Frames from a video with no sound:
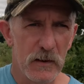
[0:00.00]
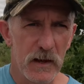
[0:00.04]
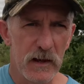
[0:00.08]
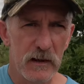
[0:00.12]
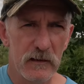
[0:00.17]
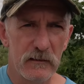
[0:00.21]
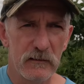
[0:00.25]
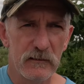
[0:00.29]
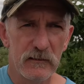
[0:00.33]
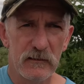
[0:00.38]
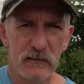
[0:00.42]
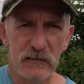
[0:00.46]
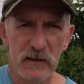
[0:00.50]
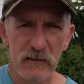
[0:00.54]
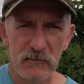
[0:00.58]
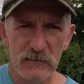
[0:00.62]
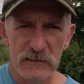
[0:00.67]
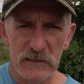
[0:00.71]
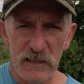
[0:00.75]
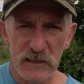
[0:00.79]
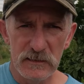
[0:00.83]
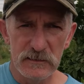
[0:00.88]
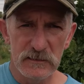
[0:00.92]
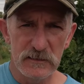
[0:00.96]
but their
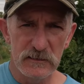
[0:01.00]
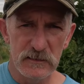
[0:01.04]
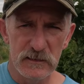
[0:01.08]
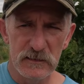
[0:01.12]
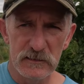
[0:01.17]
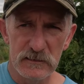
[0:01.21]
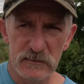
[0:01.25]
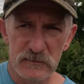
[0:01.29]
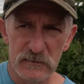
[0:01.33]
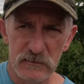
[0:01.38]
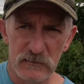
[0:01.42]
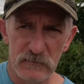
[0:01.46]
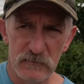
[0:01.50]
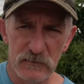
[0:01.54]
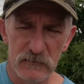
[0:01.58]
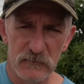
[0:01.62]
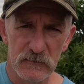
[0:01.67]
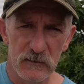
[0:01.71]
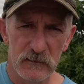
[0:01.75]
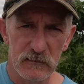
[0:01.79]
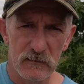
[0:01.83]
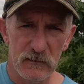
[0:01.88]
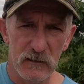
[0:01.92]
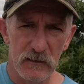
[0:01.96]
intention is
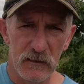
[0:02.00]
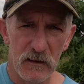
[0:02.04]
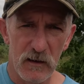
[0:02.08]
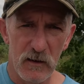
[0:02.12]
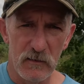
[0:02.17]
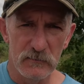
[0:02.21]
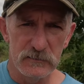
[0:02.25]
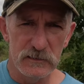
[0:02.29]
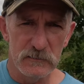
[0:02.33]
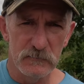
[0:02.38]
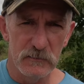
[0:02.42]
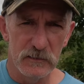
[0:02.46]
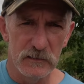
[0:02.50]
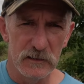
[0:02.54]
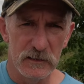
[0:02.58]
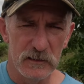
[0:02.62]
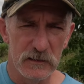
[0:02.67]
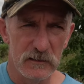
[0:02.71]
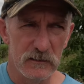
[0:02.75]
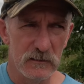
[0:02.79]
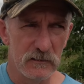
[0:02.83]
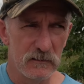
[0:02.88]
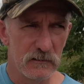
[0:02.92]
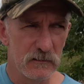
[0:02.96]
to
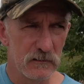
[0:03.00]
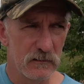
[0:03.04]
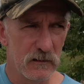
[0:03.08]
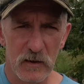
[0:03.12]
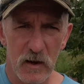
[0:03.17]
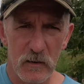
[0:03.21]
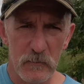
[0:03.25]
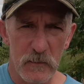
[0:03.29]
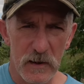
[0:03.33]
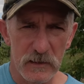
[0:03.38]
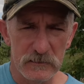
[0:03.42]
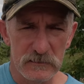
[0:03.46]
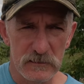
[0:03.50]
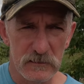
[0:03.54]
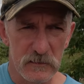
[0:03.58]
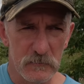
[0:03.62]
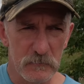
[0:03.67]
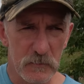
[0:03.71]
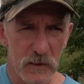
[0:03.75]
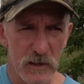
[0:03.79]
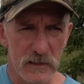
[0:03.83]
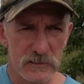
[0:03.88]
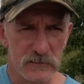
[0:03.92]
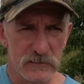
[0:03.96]
ultimately go back to the
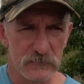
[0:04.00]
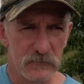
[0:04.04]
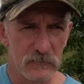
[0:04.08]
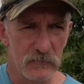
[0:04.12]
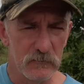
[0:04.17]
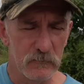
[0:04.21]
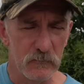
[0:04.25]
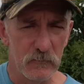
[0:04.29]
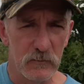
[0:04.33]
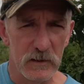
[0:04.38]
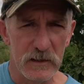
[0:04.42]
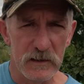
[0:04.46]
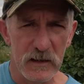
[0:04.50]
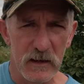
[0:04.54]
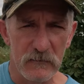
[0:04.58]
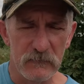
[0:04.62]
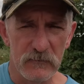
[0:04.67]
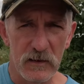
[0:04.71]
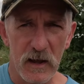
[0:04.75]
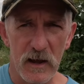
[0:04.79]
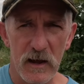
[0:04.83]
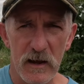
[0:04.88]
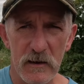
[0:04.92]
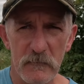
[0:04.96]
place from where they've
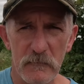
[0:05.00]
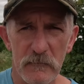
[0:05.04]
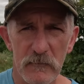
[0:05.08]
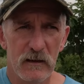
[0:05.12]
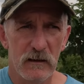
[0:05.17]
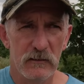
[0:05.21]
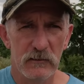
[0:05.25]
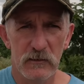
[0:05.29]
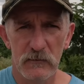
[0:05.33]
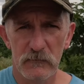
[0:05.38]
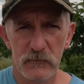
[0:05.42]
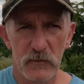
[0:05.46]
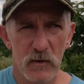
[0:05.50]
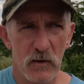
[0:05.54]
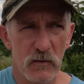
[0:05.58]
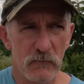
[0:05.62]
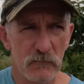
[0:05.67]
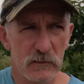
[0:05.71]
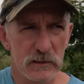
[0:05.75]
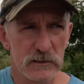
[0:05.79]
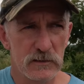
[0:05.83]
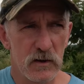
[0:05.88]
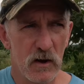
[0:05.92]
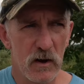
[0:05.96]
came. You've got
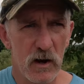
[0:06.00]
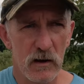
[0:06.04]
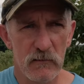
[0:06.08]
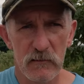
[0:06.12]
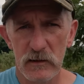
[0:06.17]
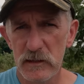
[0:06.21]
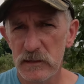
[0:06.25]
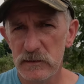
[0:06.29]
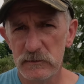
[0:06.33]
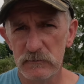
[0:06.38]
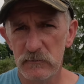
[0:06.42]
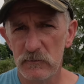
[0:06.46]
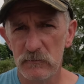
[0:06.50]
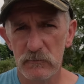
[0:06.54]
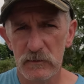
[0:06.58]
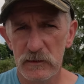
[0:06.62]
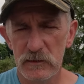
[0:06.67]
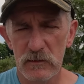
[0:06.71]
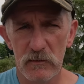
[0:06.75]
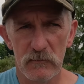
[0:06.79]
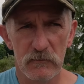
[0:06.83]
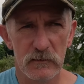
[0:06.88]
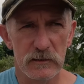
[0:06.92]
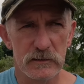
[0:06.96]
retirees. Well, we're
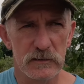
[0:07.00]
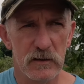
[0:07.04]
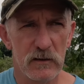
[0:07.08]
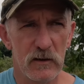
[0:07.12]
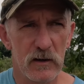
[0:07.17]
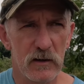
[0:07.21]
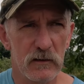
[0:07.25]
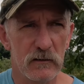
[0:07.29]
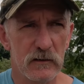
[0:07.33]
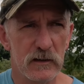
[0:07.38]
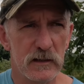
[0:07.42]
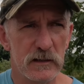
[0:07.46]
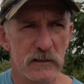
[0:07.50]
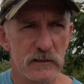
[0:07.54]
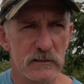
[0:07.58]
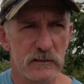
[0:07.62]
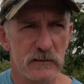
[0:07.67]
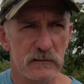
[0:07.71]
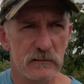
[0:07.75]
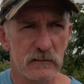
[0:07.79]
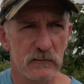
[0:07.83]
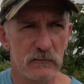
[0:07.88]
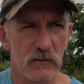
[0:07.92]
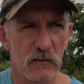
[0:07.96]
not
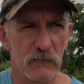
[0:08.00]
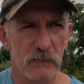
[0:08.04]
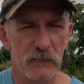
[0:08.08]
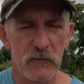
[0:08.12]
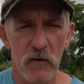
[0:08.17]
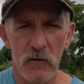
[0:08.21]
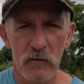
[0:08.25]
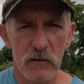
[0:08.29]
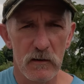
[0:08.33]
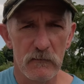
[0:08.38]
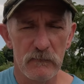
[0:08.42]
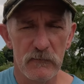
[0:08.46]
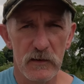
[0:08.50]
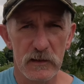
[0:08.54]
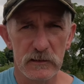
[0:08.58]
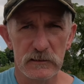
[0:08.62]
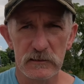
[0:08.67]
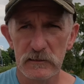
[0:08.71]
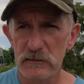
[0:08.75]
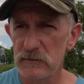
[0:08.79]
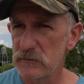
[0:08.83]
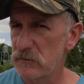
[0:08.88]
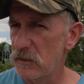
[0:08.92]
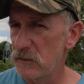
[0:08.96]
retirees. You've got foreign
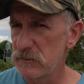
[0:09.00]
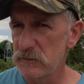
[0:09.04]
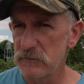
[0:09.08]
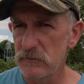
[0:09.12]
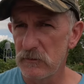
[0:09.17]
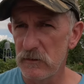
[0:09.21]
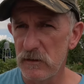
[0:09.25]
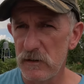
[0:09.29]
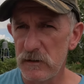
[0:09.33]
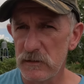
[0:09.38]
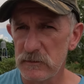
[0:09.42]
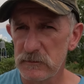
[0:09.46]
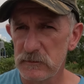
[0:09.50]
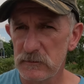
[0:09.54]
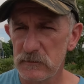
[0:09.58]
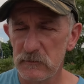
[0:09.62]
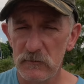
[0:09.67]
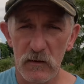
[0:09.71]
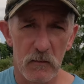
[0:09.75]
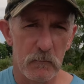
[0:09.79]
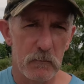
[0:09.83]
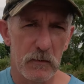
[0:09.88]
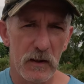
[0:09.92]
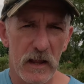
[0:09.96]
investors. That's not us. You've
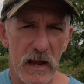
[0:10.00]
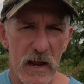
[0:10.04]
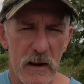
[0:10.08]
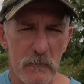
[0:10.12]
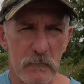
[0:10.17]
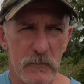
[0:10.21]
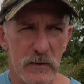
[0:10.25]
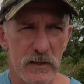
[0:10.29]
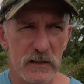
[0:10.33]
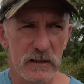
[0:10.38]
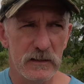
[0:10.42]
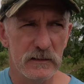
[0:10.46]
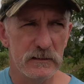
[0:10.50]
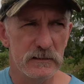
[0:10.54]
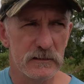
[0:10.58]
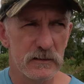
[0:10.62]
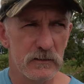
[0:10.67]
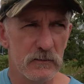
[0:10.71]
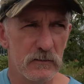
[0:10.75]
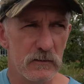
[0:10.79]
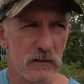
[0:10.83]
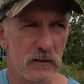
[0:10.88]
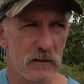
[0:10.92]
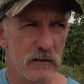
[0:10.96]
got plan Bs,
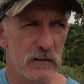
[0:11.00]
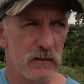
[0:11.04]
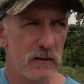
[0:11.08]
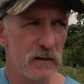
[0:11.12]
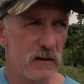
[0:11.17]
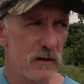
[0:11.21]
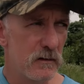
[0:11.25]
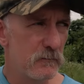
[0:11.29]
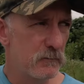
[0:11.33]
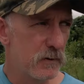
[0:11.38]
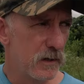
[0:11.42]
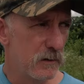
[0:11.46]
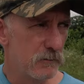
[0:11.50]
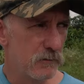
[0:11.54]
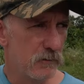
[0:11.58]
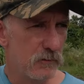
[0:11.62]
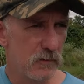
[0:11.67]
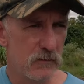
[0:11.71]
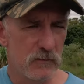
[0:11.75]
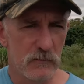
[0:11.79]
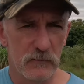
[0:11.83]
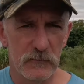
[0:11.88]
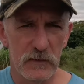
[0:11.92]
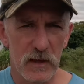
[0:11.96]
who are people
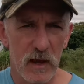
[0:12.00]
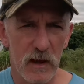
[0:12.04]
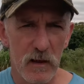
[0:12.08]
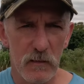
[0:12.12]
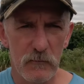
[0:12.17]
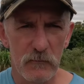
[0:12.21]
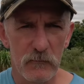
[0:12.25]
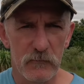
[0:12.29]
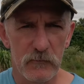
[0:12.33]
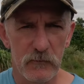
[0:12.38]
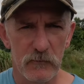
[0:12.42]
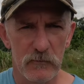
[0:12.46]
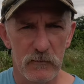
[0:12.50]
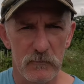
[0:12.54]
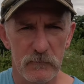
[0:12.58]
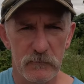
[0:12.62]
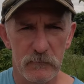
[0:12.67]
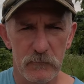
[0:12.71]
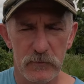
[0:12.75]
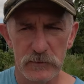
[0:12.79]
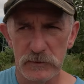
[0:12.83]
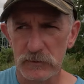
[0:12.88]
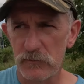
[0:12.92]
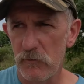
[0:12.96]
who have come for a
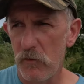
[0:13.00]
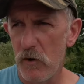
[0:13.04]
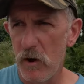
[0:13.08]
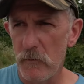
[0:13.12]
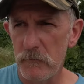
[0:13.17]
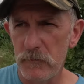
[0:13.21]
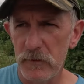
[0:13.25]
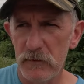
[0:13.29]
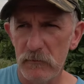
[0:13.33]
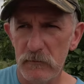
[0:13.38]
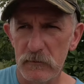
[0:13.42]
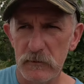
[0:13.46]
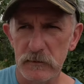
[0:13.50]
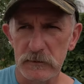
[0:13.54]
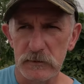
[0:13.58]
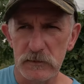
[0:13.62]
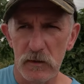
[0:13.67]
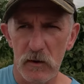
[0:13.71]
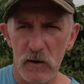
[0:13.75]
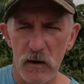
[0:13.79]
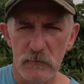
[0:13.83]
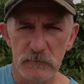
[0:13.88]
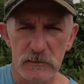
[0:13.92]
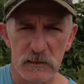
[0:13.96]
prescribed period of
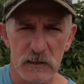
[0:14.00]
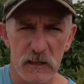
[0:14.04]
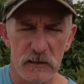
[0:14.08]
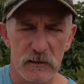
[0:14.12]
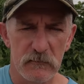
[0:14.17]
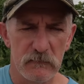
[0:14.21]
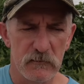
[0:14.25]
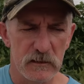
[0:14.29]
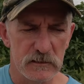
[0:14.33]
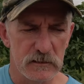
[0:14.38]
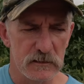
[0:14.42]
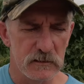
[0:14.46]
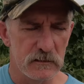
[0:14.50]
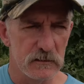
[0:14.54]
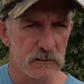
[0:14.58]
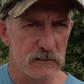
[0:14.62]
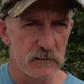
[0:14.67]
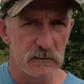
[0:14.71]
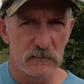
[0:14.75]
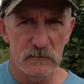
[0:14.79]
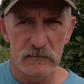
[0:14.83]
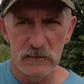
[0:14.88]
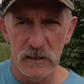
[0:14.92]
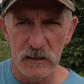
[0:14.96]
time to get their residence,
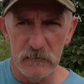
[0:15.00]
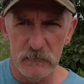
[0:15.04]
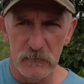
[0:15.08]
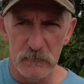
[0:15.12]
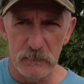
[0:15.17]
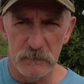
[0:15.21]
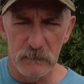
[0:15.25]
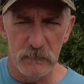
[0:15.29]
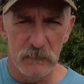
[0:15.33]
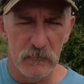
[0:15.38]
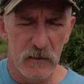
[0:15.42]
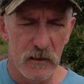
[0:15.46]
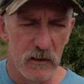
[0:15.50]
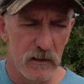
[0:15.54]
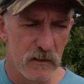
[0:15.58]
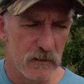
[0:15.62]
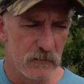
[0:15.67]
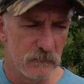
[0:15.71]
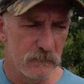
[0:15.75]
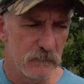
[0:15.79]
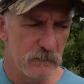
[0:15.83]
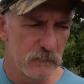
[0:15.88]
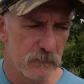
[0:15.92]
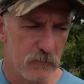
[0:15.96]
set up
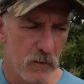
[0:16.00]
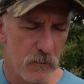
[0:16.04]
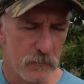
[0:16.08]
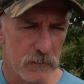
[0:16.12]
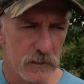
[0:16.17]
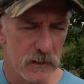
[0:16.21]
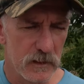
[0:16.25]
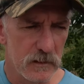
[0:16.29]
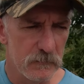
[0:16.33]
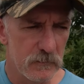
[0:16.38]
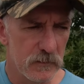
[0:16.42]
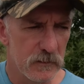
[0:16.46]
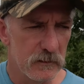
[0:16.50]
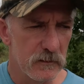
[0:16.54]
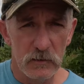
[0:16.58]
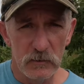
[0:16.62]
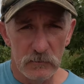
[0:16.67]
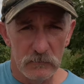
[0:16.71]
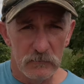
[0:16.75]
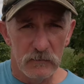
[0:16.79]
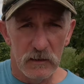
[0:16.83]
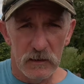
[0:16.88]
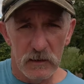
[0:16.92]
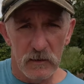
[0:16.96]
a property, but
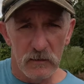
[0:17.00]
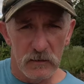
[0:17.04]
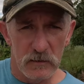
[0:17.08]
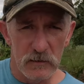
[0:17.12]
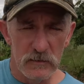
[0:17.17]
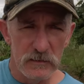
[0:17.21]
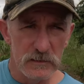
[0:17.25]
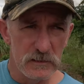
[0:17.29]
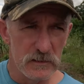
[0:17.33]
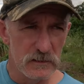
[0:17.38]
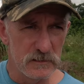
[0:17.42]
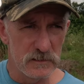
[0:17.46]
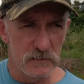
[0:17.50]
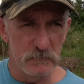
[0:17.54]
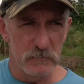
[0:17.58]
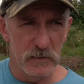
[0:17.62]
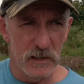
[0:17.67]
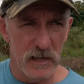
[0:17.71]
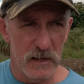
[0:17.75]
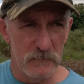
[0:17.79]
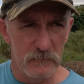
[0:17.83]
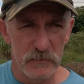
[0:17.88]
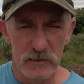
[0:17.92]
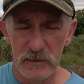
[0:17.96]
they're going to use it as a
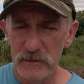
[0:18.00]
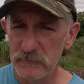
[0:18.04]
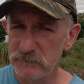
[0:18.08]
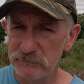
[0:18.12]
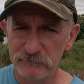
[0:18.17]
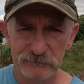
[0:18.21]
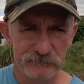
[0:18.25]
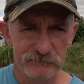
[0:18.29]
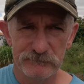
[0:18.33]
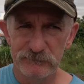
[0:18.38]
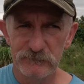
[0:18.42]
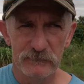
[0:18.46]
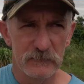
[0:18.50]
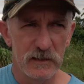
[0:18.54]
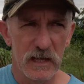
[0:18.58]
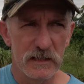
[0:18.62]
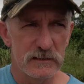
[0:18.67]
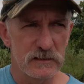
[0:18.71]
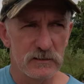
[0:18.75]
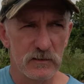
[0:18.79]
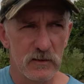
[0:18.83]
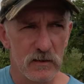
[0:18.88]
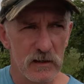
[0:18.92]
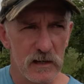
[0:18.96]
plan B.
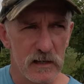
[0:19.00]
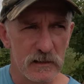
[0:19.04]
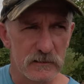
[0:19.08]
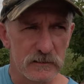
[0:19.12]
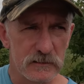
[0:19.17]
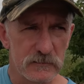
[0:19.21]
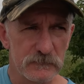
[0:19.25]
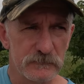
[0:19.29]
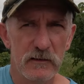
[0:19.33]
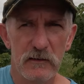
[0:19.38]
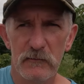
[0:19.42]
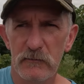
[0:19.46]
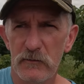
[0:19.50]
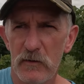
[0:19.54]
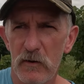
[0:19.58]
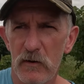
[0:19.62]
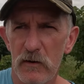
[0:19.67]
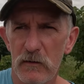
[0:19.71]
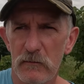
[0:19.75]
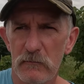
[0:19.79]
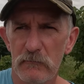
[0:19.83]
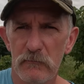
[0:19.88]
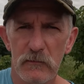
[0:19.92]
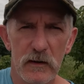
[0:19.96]
That's not us. You've
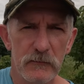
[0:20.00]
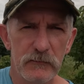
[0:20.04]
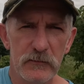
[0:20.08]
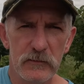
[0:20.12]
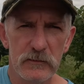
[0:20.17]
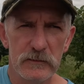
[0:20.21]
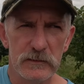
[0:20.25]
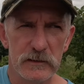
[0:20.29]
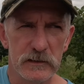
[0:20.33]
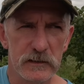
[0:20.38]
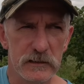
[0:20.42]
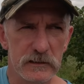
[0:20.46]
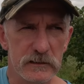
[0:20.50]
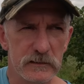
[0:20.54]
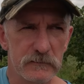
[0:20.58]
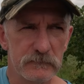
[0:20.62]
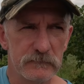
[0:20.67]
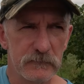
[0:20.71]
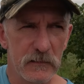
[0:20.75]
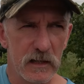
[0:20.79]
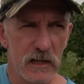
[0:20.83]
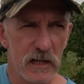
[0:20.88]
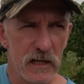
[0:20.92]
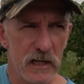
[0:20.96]
got refugees.
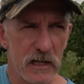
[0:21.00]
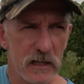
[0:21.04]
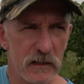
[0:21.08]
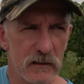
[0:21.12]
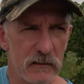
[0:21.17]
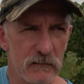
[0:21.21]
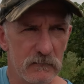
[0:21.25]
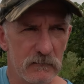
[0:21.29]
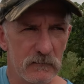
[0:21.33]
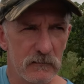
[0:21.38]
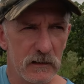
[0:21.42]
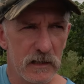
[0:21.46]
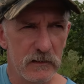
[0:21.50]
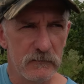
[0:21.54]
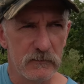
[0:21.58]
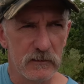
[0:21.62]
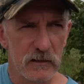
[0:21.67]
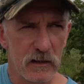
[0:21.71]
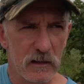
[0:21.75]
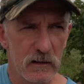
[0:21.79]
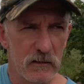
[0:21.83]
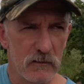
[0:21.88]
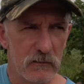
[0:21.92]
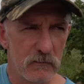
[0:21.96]
And even
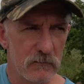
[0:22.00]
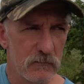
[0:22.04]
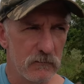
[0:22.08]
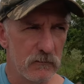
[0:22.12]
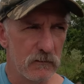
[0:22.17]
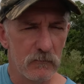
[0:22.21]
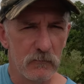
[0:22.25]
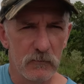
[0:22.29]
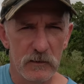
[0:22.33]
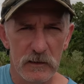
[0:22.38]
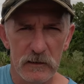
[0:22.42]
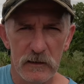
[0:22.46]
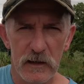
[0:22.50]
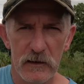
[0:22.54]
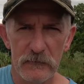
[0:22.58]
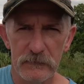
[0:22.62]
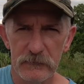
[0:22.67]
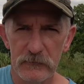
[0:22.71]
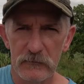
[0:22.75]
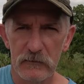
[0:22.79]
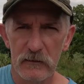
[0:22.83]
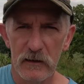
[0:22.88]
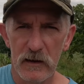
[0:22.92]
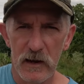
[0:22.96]
though we
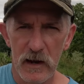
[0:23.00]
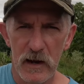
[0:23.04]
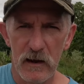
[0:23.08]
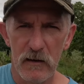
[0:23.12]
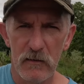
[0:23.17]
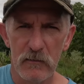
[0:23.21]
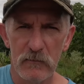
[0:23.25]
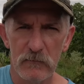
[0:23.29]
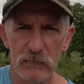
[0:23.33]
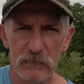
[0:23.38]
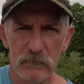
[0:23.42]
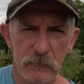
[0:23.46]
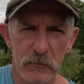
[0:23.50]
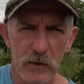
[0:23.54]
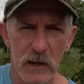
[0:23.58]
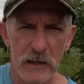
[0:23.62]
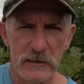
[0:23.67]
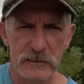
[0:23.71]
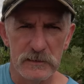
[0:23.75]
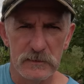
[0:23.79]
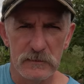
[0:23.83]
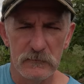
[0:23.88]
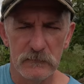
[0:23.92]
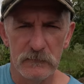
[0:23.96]
left our
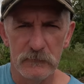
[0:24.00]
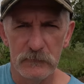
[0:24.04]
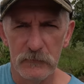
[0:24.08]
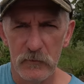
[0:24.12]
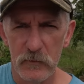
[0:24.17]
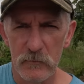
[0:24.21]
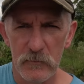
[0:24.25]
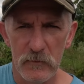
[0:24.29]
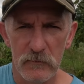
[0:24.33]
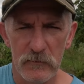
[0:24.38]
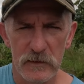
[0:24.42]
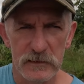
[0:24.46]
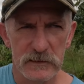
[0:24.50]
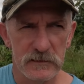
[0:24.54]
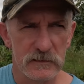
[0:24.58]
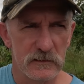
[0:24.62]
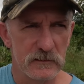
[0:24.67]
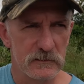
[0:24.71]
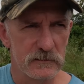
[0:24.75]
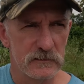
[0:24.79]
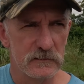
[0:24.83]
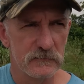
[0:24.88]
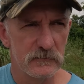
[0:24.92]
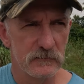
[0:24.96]
place of former
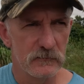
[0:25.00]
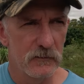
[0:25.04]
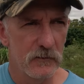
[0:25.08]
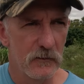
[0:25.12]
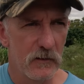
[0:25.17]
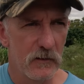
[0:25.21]
residence